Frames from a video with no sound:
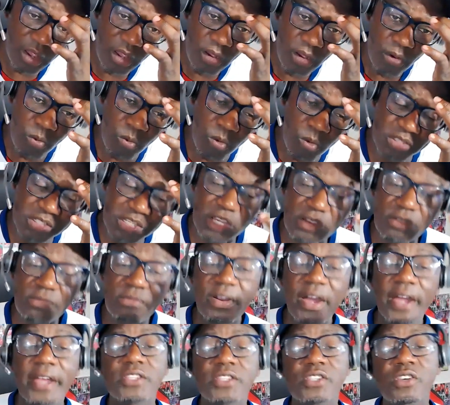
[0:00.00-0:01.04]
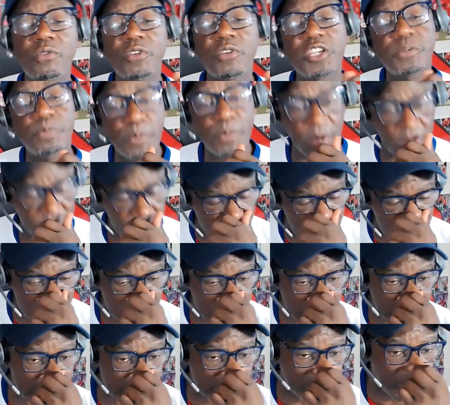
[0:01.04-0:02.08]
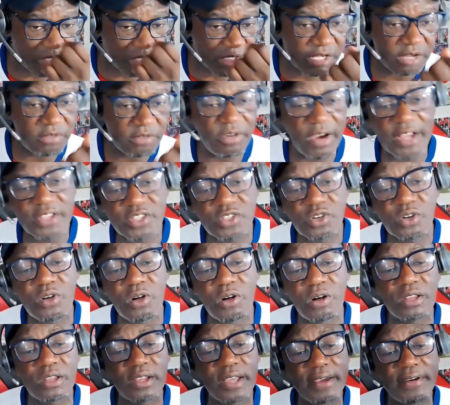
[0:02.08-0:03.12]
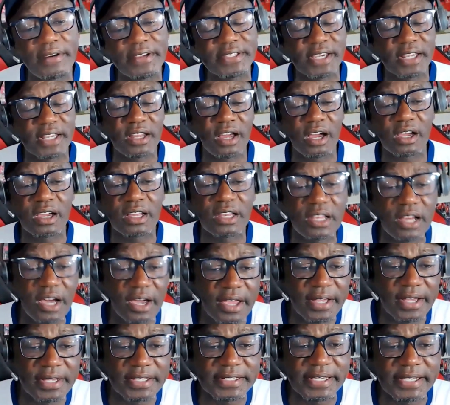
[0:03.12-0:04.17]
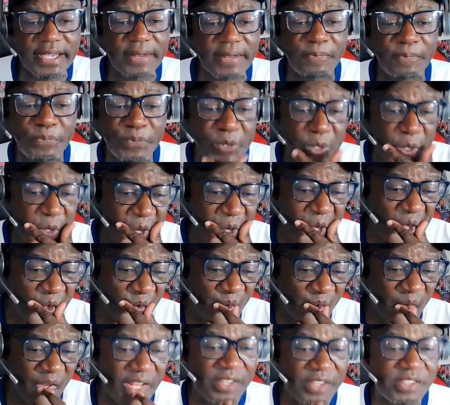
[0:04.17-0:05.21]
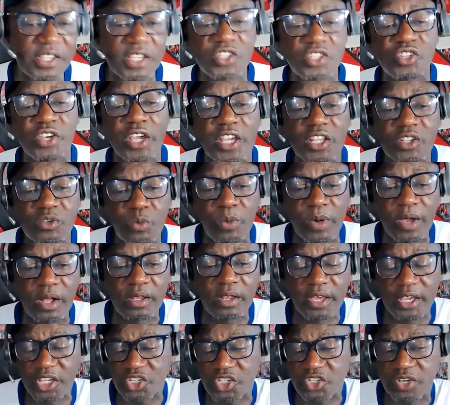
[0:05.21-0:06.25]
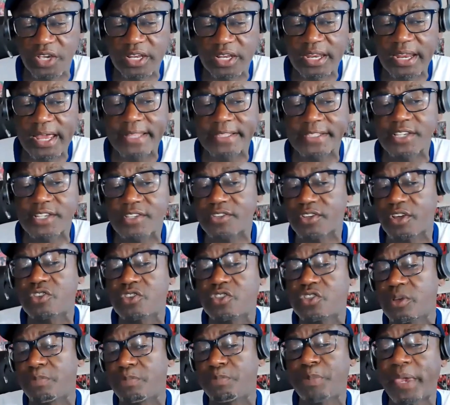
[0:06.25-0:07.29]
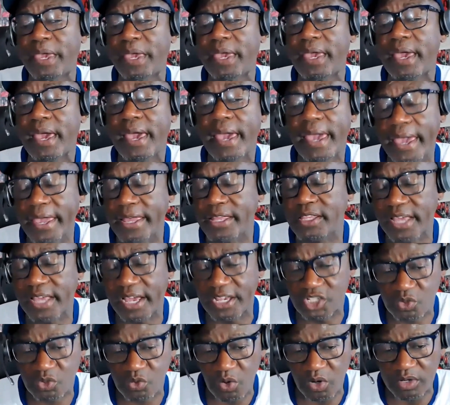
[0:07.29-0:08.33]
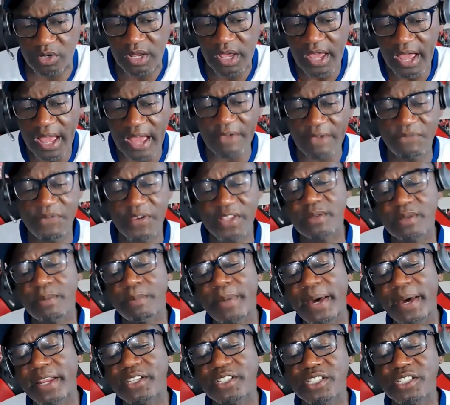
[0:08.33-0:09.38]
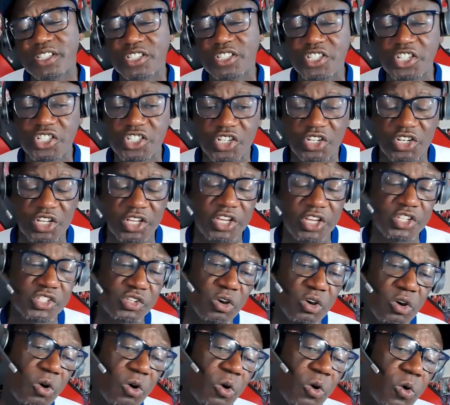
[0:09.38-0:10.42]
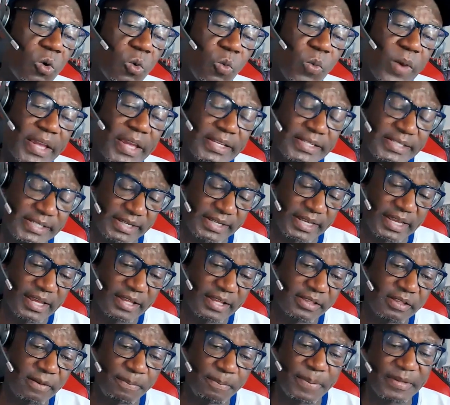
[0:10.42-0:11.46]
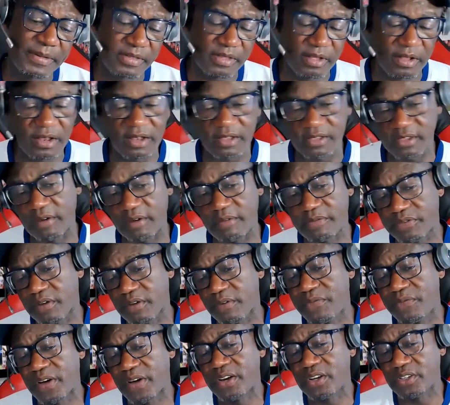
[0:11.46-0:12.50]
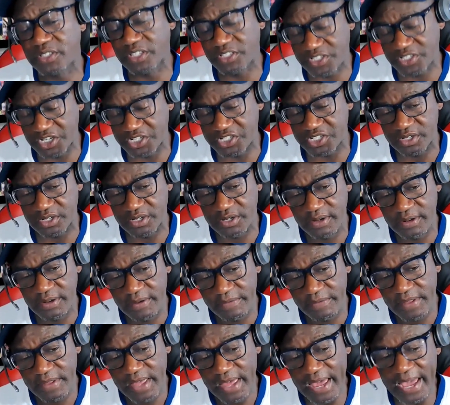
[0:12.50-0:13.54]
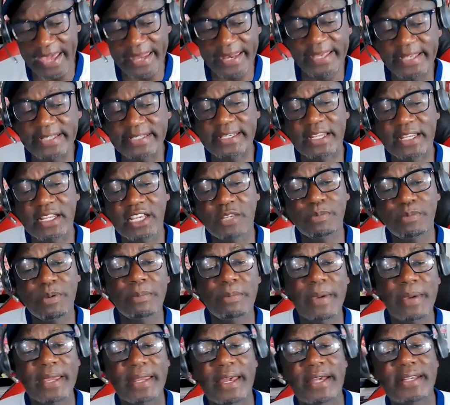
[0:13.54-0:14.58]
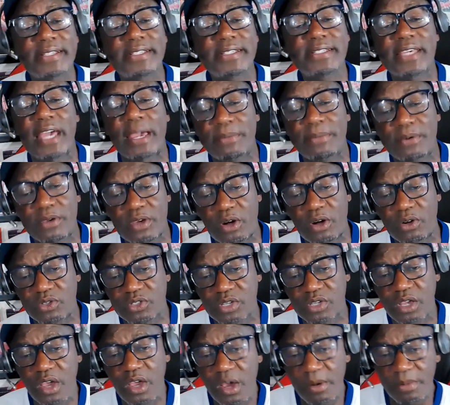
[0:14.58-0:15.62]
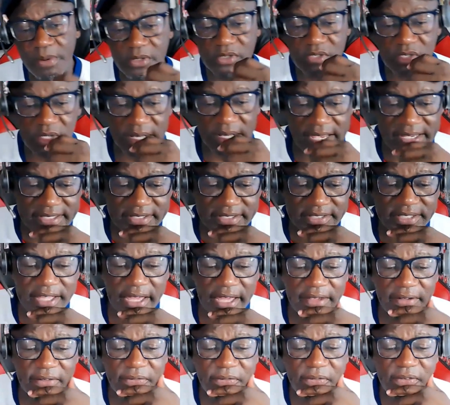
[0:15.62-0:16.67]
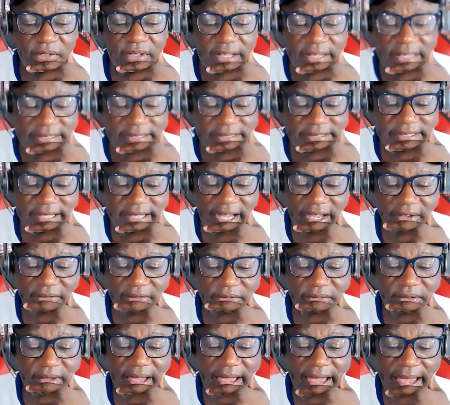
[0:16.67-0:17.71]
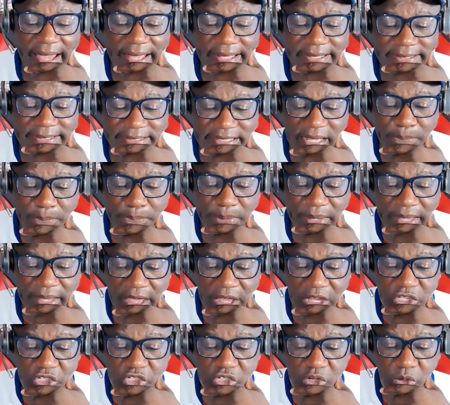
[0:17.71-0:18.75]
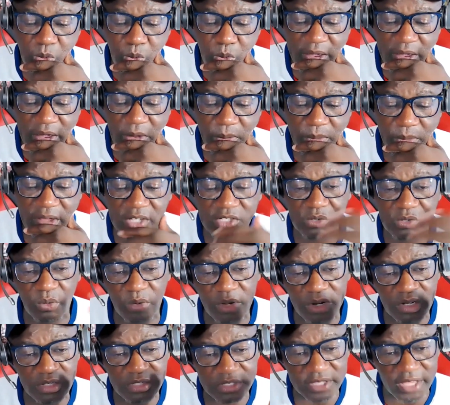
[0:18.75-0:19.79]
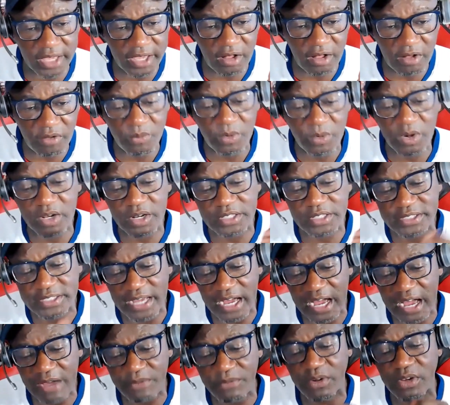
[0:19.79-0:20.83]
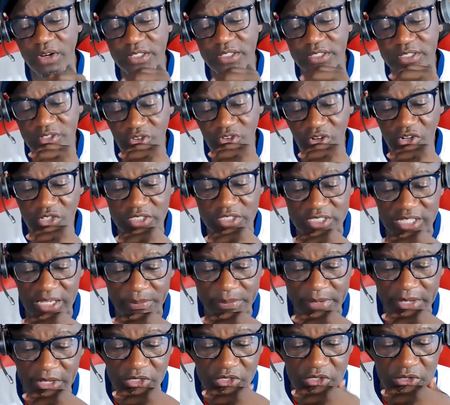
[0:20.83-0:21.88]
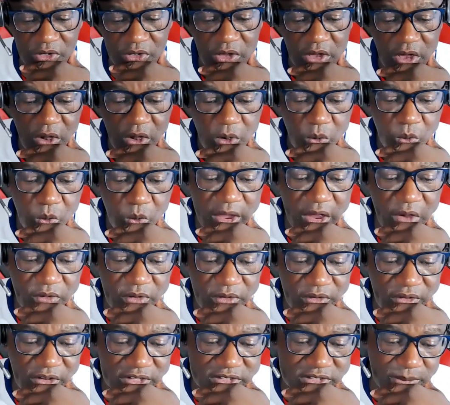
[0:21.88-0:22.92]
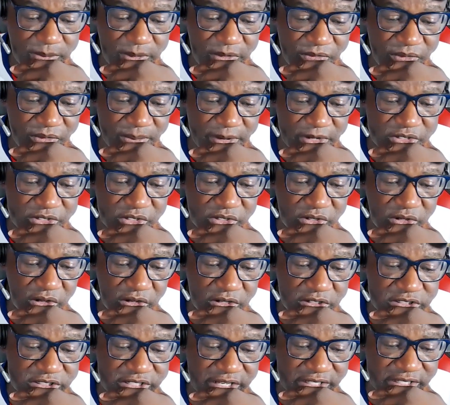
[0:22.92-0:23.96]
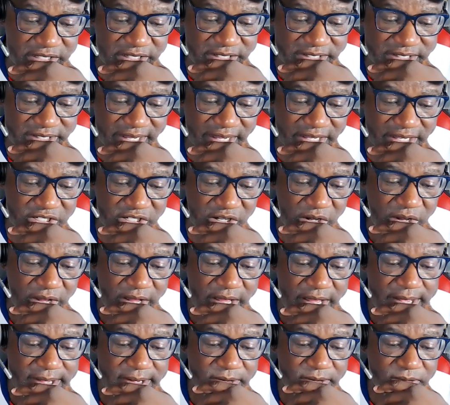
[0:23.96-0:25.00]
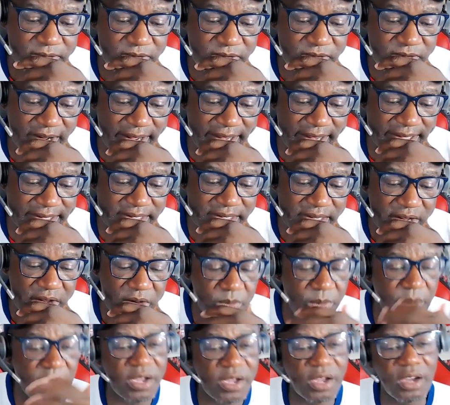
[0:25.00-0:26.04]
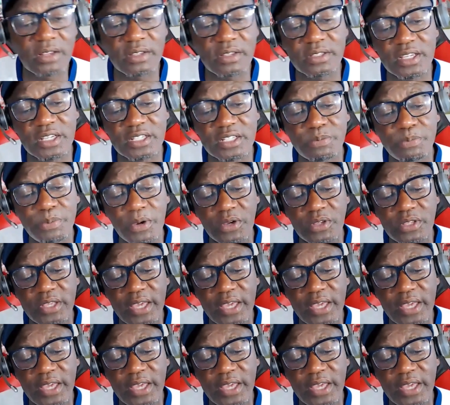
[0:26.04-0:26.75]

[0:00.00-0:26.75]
Was he right to respond to Jade? Was he right to call Erik ten Hag a liar, saying he believes he trained well in training and deserves to be in that squad? I think the manager's decision is always the final decision. And he said he's been made a scapegoat. But so let's dive deep into where we are. So we're going to go deep into where we've got some information on Jadan Sancho. Right. We can't dispute.